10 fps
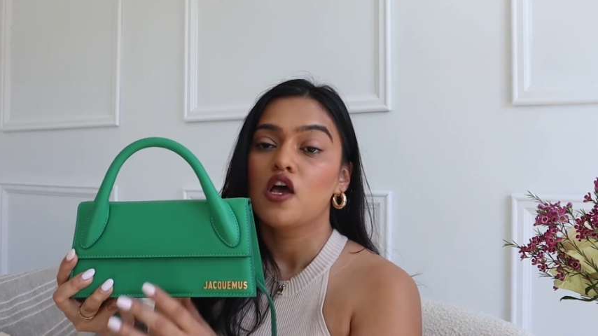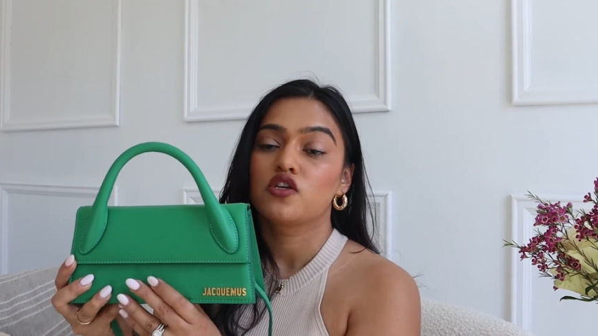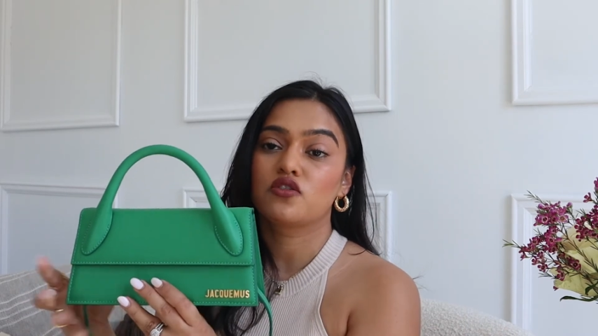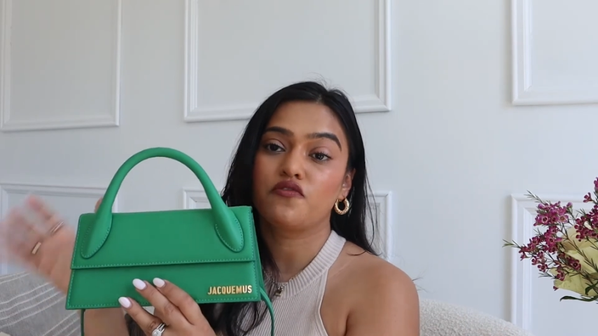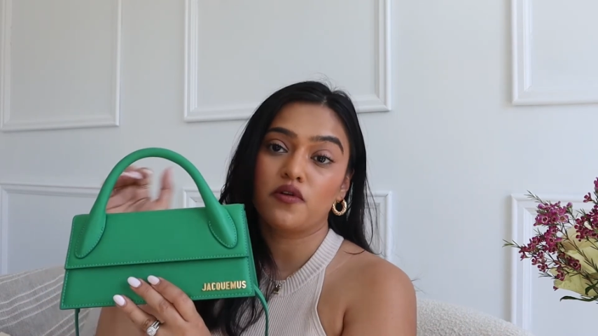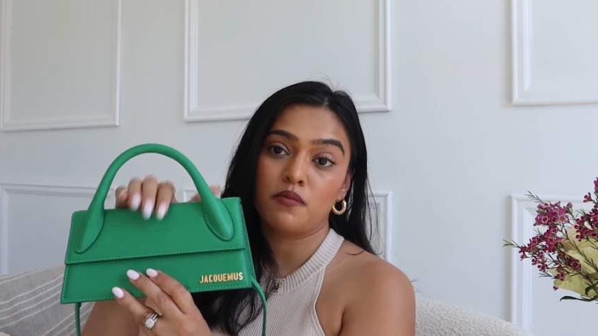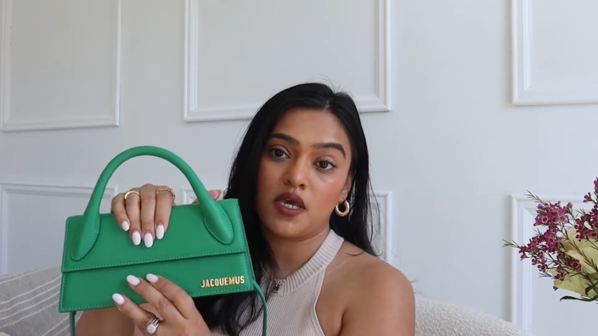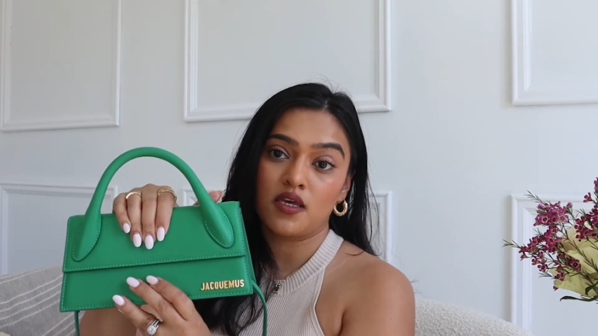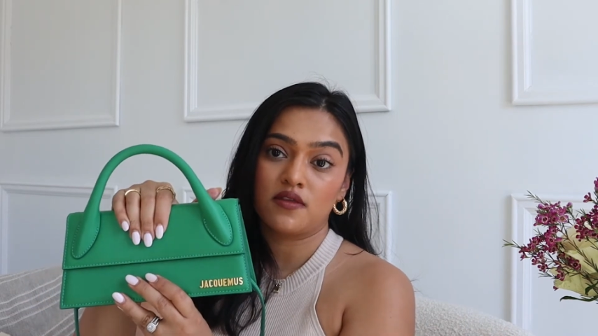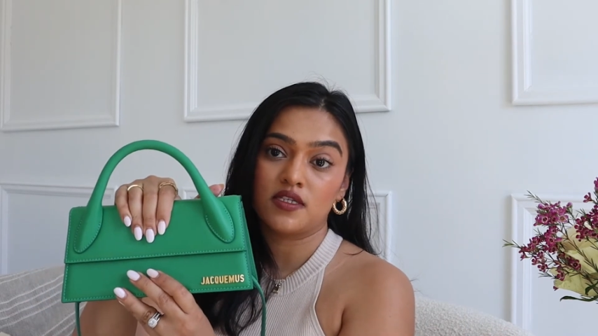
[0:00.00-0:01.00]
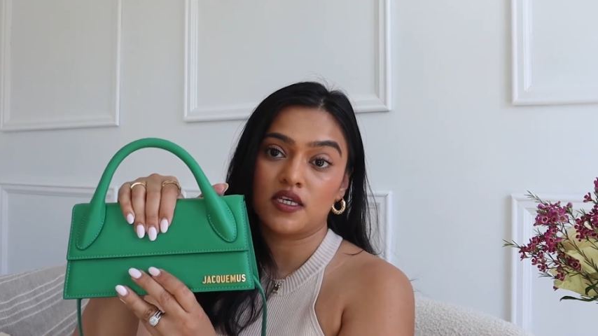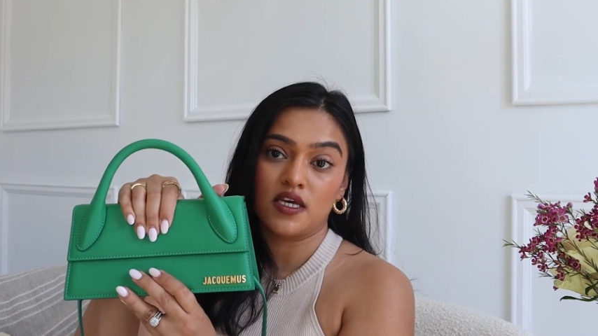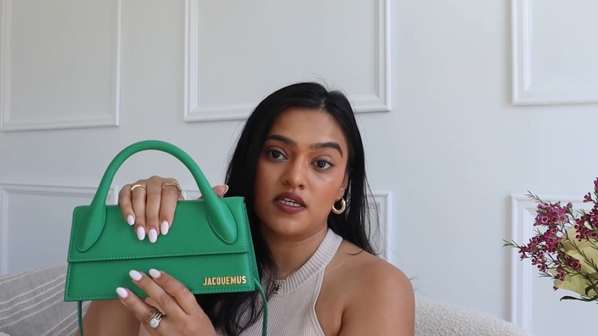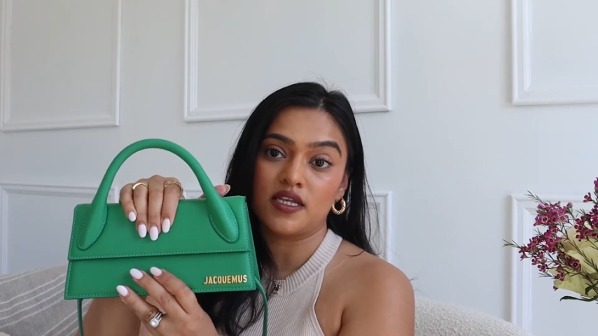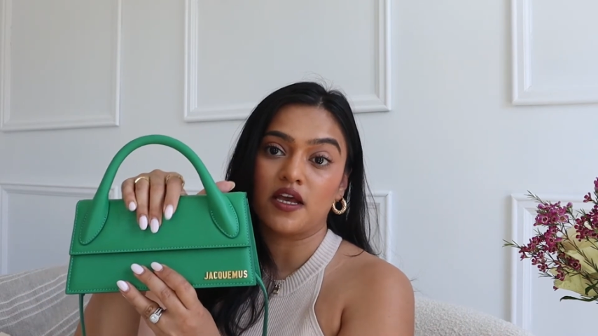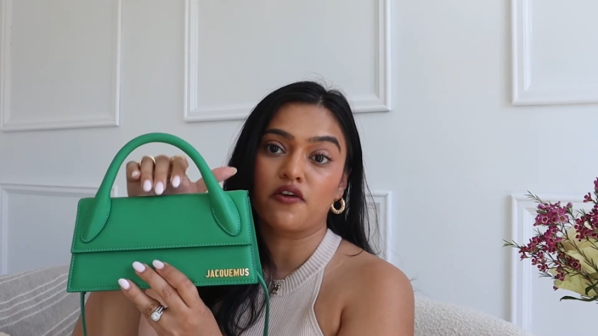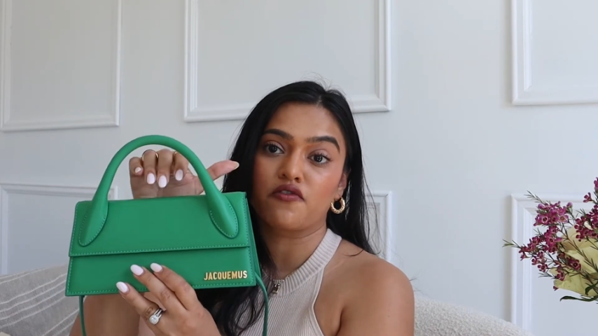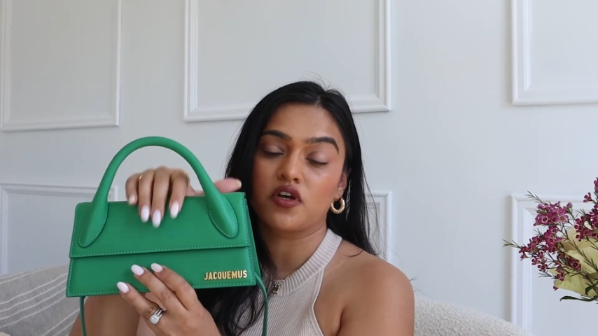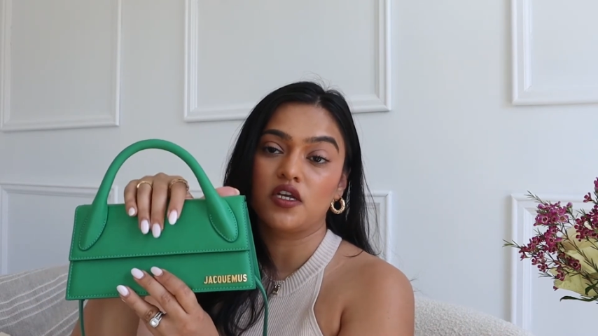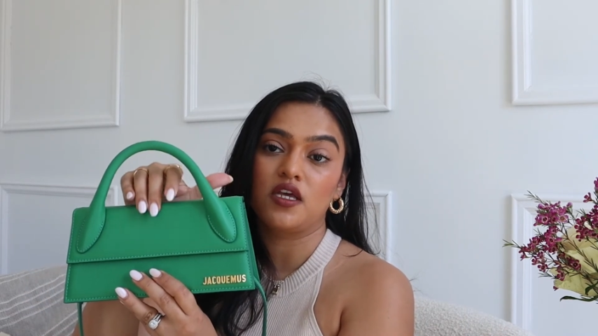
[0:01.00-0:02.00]
So for me, this is like
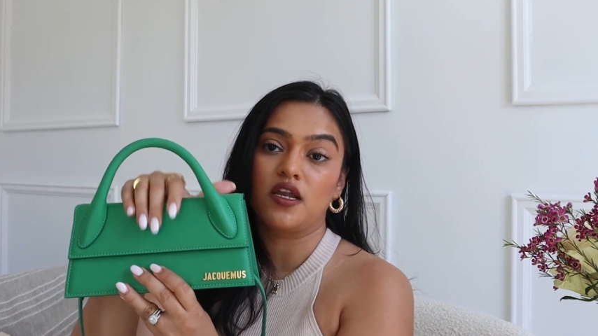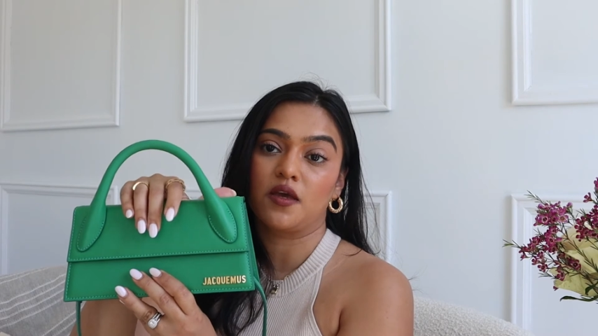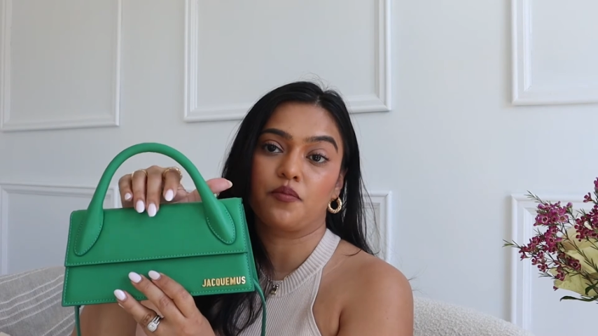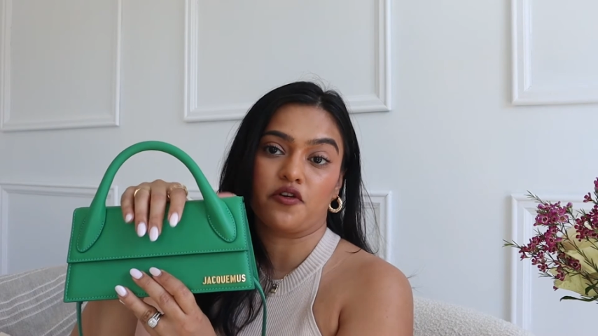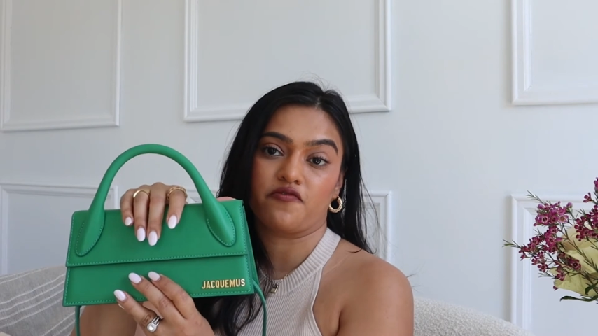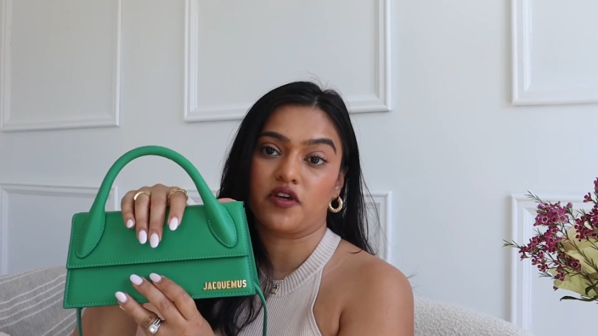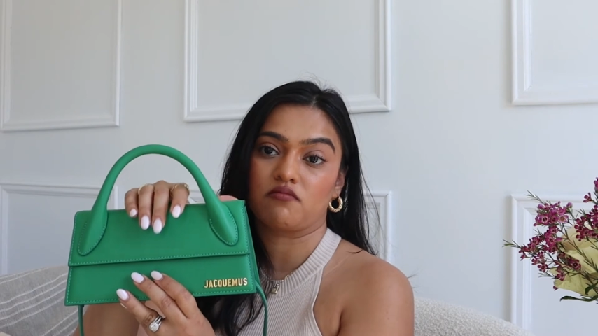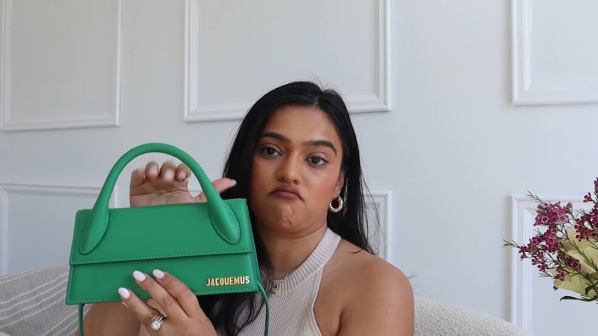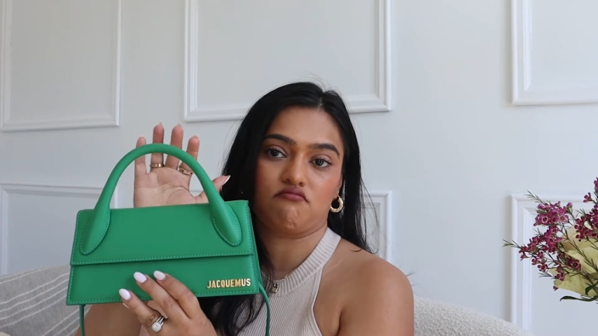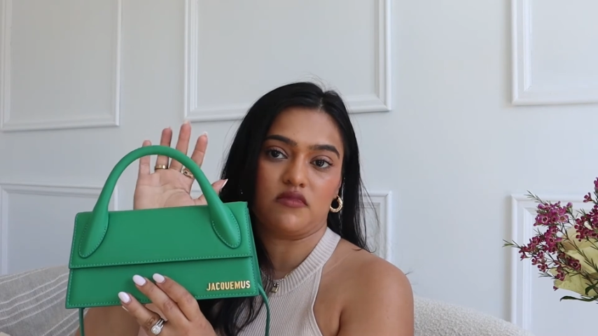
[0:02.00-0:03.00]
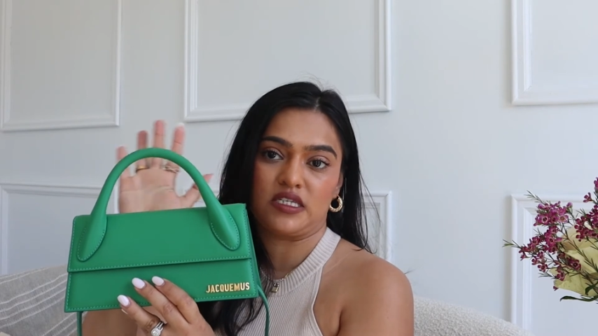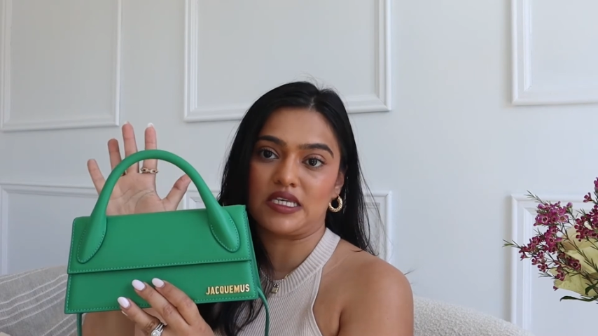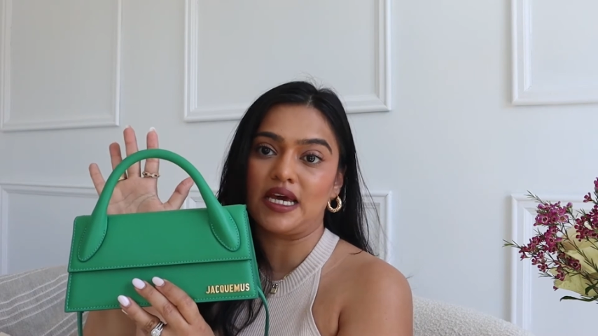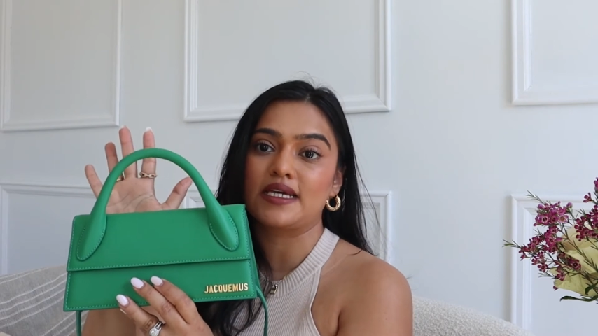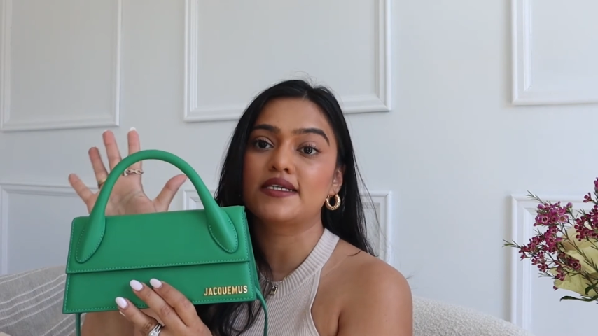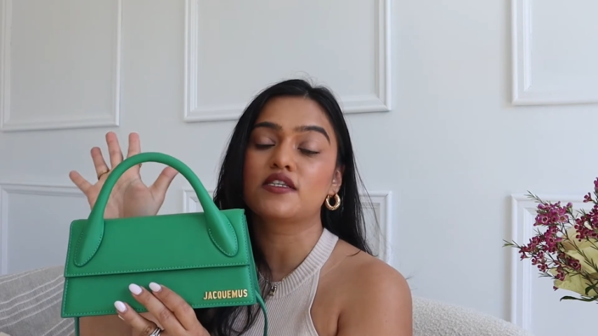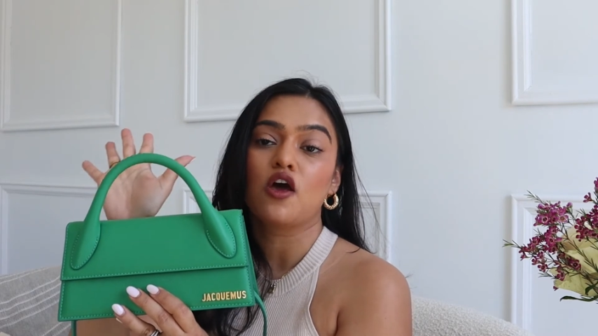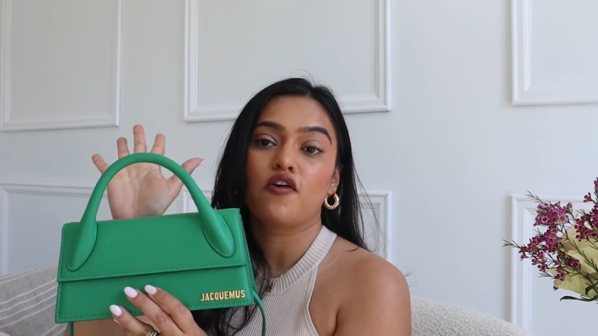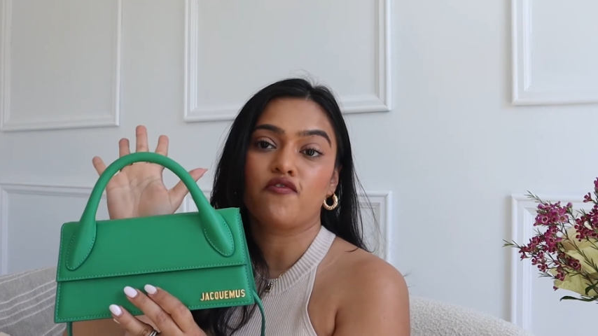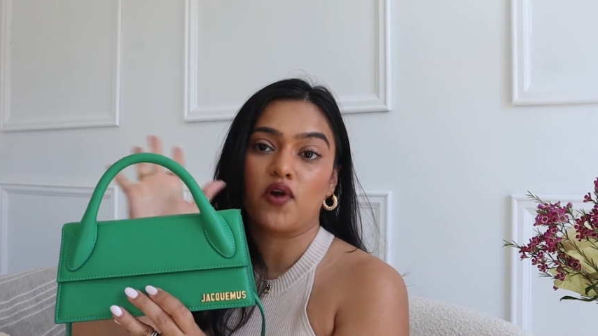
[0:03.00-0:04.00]
really like perfect size
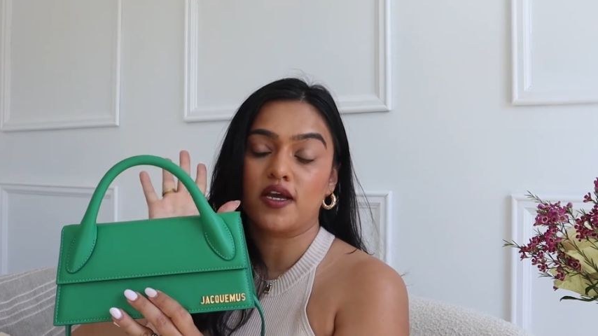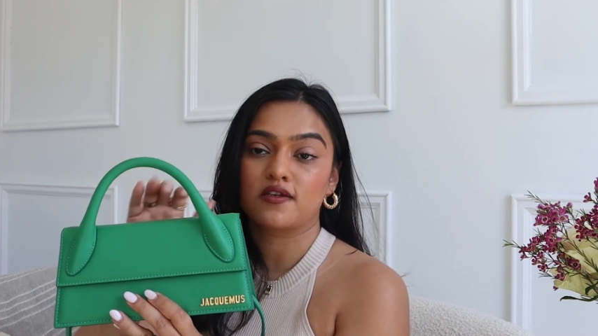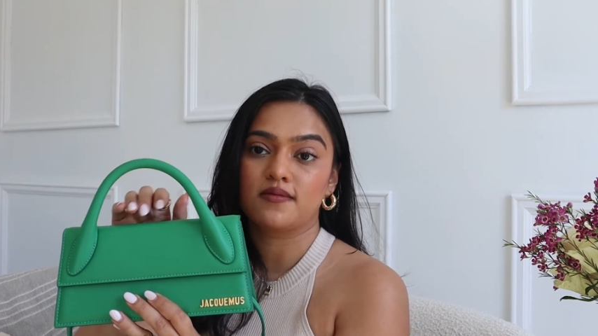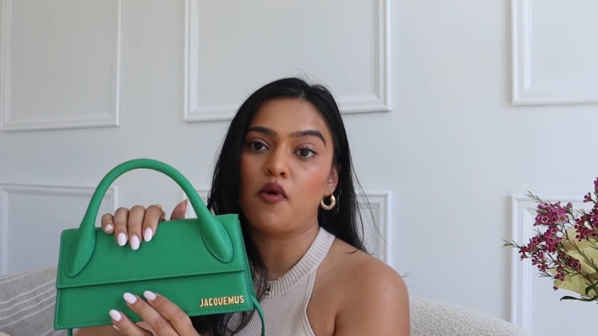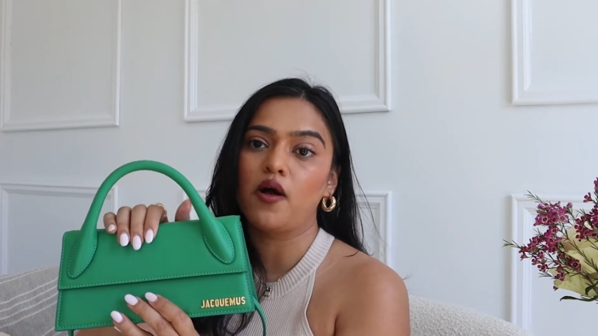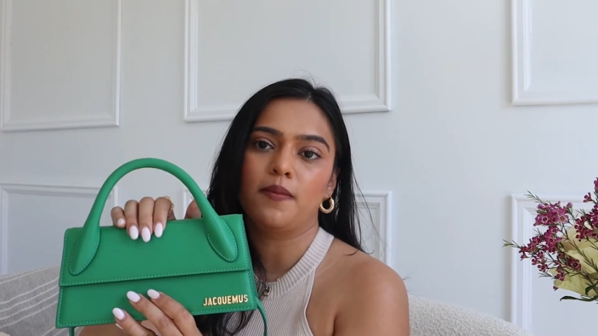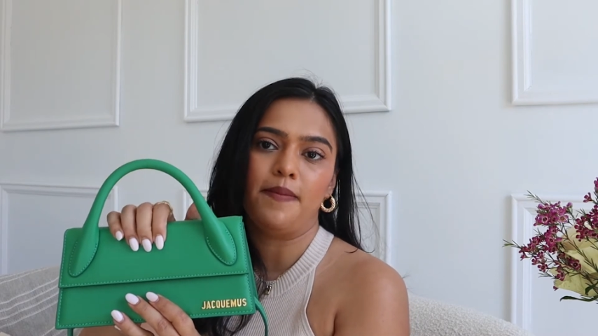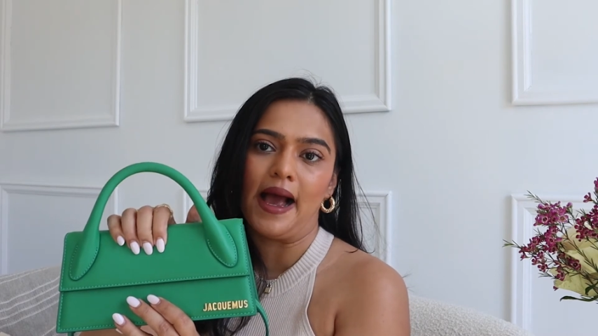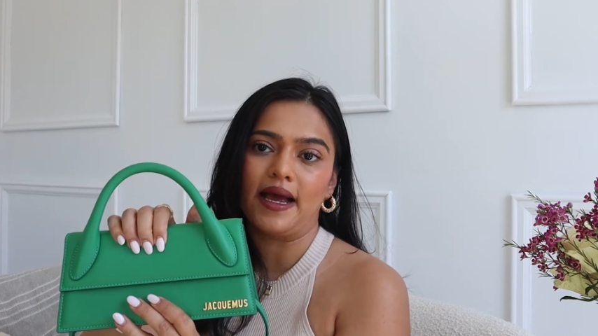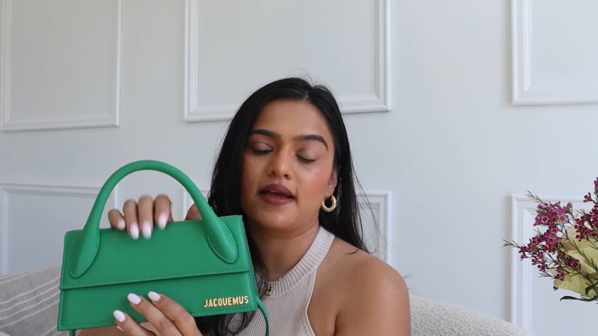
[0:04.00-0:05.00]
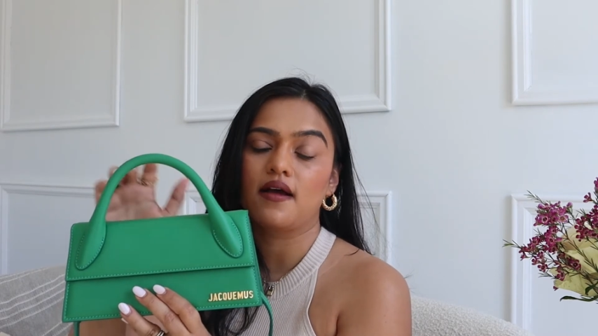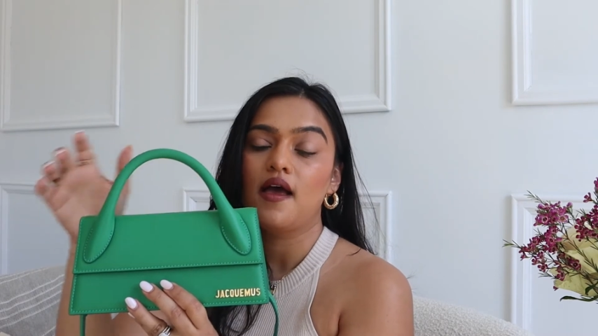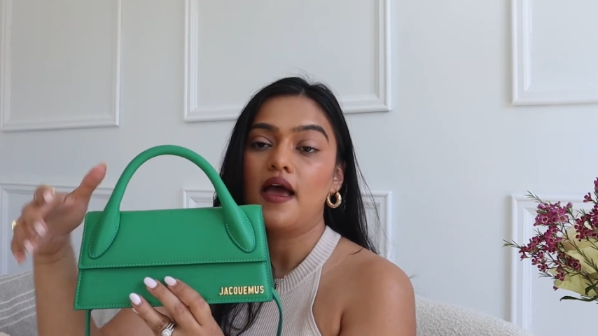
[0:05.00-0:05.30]
for like a small bag.